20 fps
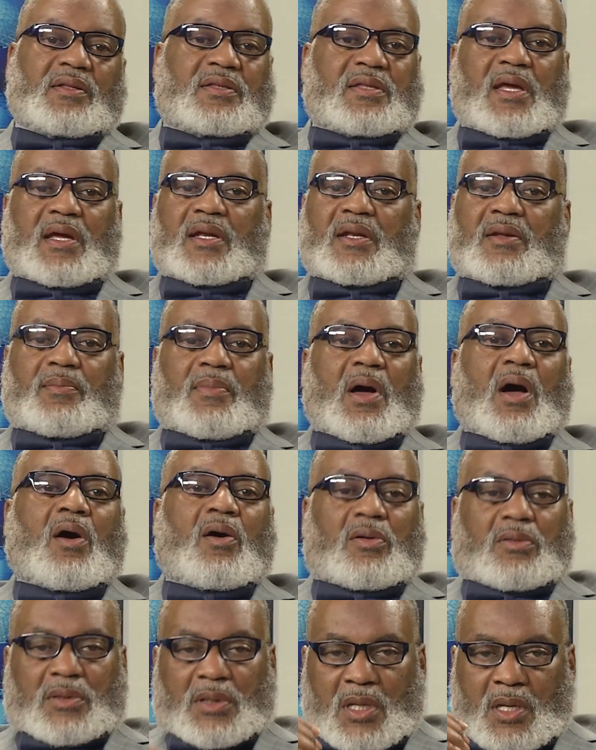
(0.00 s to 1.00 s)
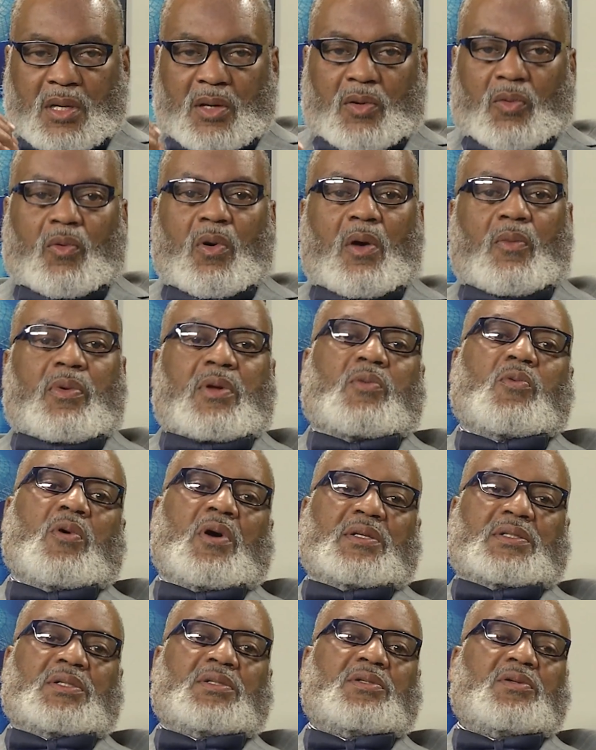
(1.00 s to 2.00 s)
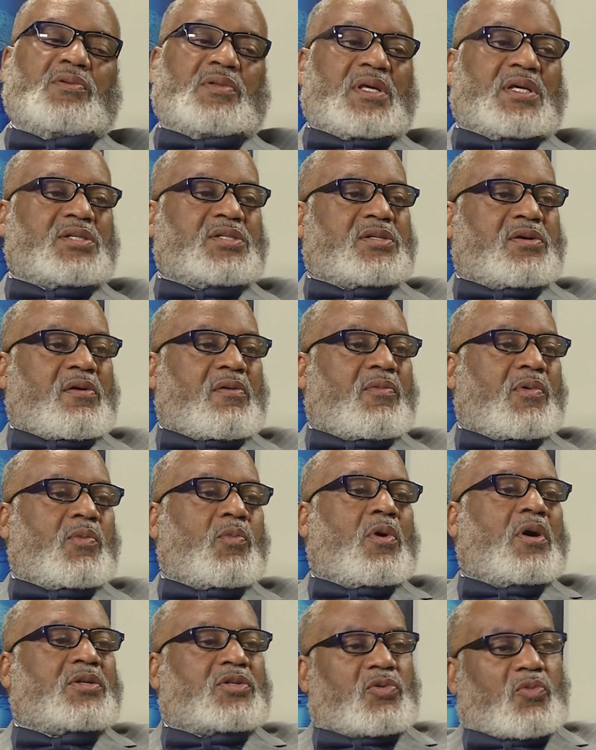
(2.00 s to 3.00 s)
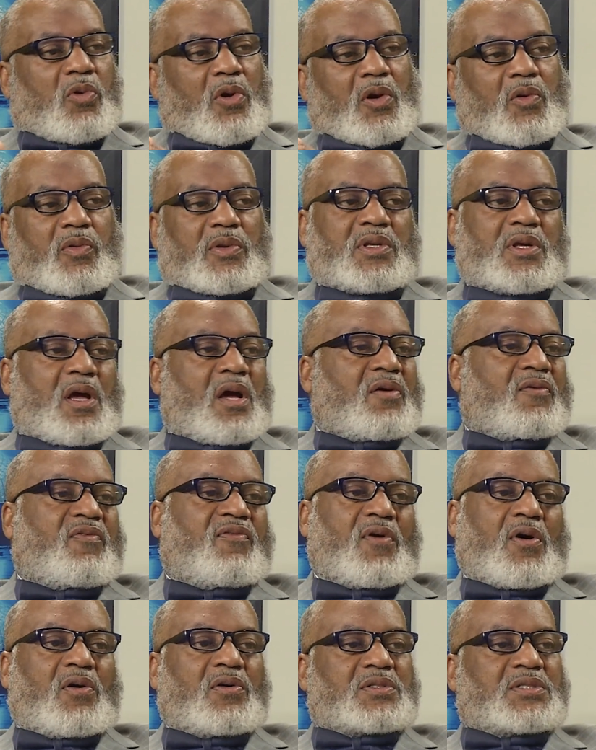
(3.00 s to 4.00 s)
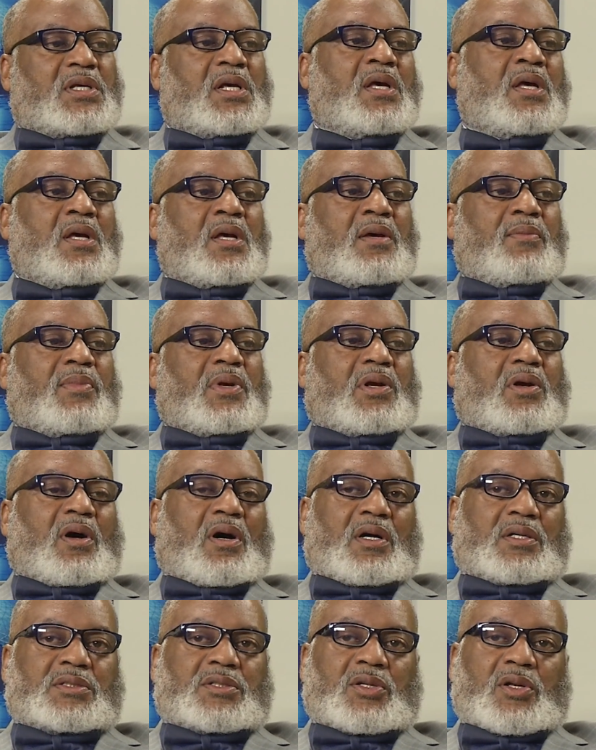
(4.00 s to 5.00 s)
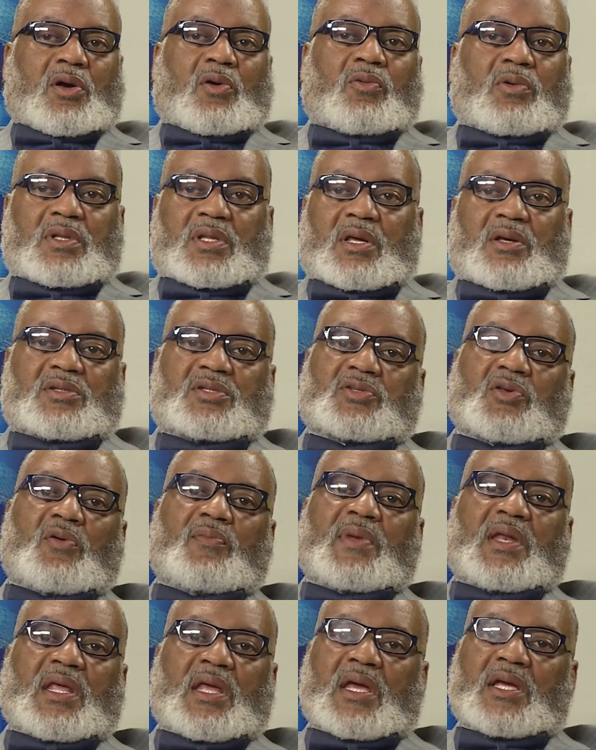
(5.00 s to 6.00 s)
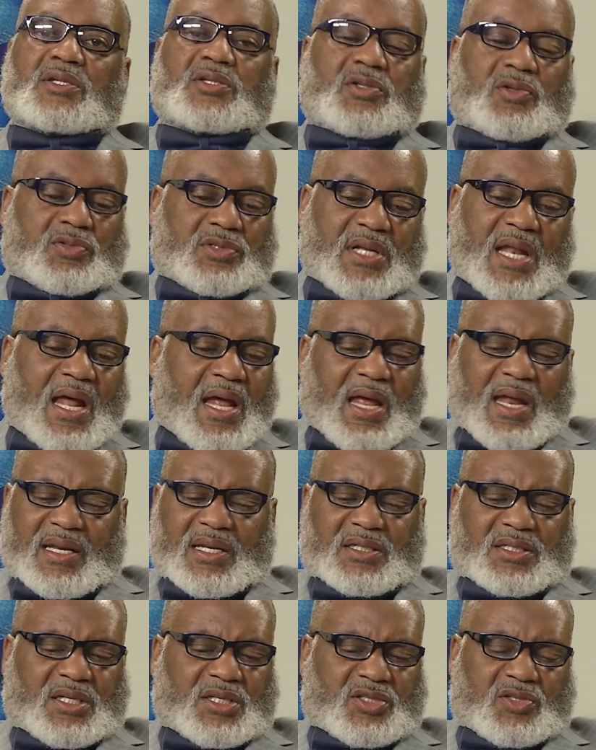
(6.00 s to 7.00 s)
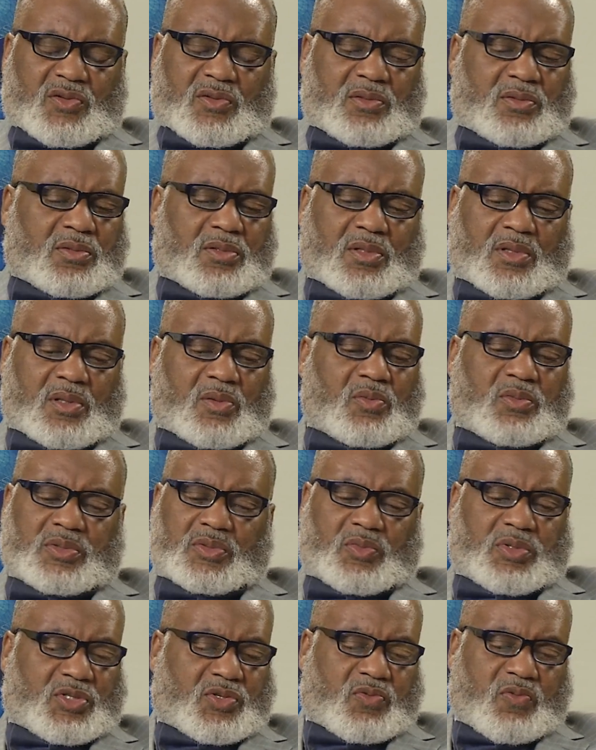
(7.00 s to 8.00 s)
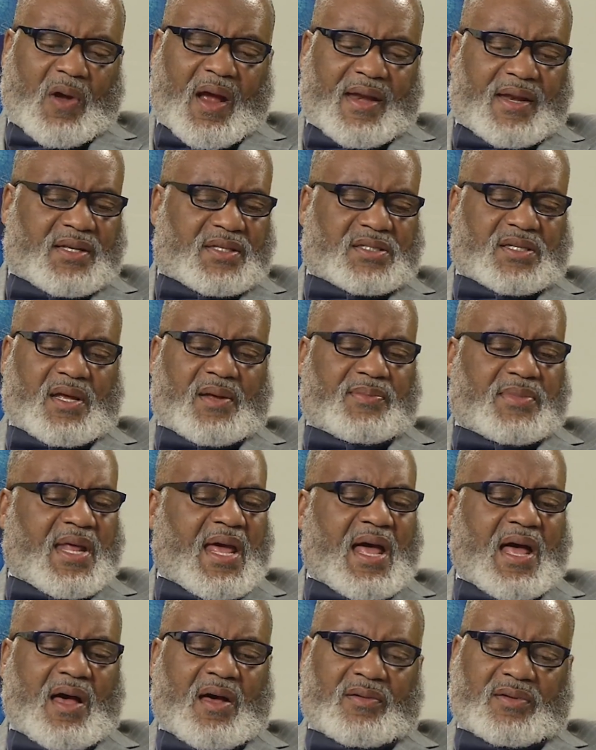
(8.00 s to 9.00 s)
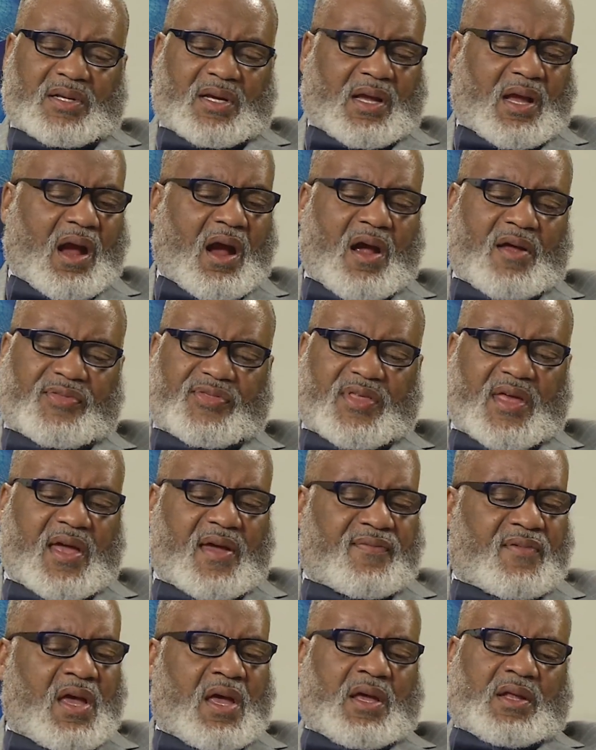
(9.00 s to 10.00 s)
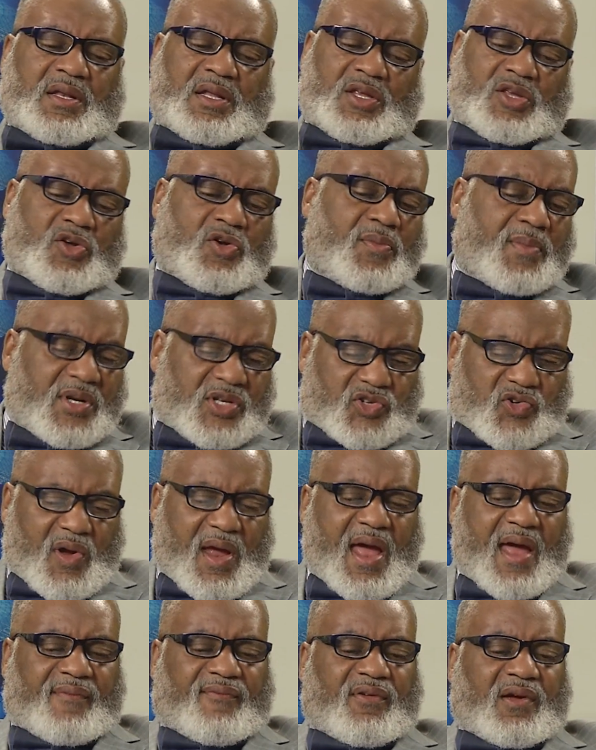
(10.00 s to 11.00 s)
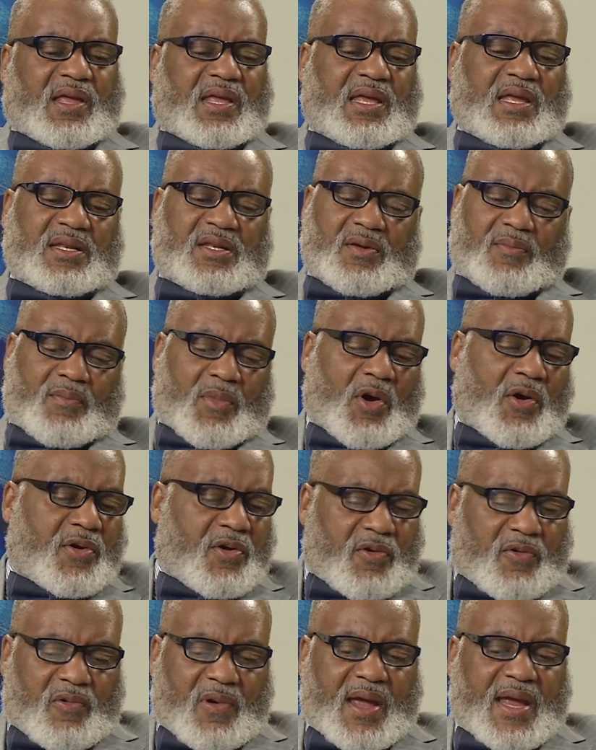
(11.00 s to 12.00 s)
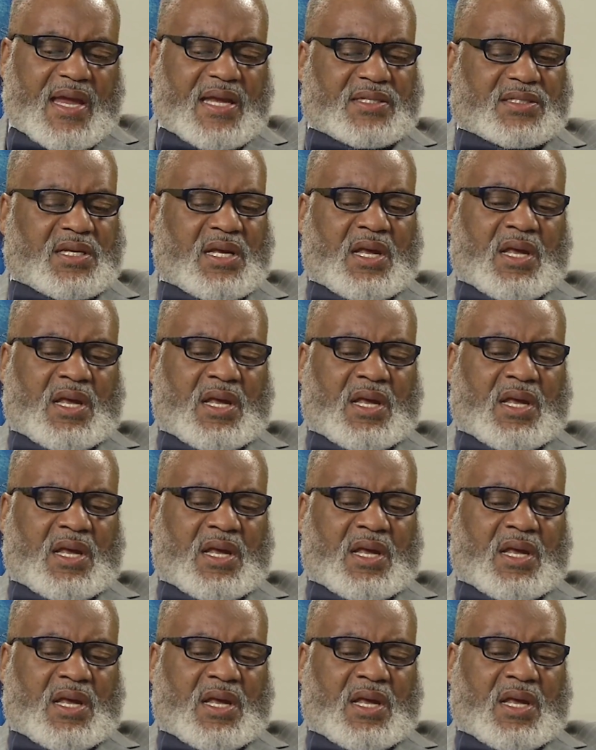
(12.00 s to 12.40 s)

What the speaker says: thinking about what we wanted to do this year, and we wanted to work with young folks because, you know, there's so many issues. And I just was writing some down, the car theft, the human trafficking, the murder rates,